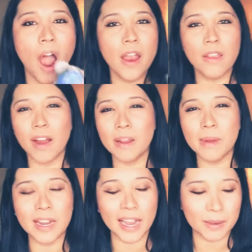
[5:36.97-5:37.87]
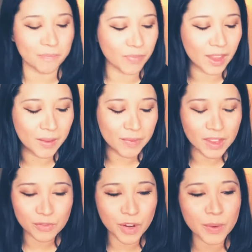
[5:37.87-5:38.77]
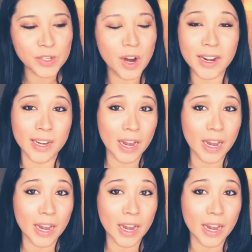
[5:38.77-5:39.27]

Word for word: You know what I mean? Like, freaking retarded.